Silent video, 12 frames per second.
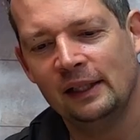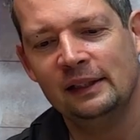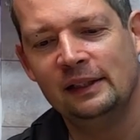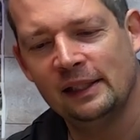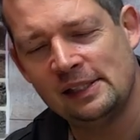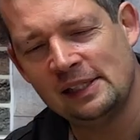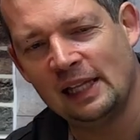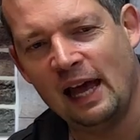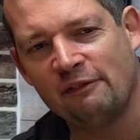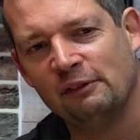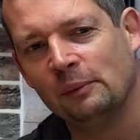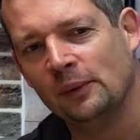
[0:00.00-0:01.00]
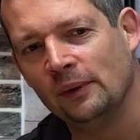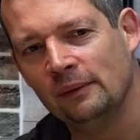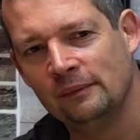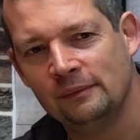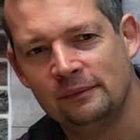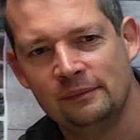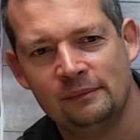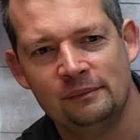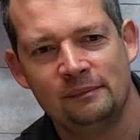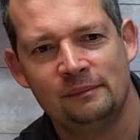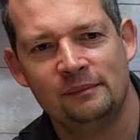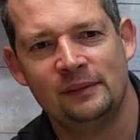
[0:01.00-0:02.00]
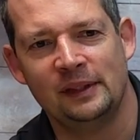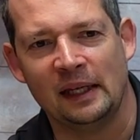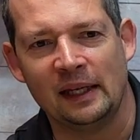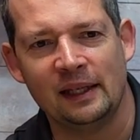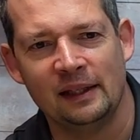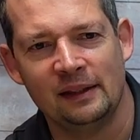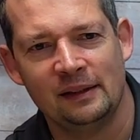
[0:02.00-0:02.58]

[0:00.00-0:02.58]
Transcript: this laughable thing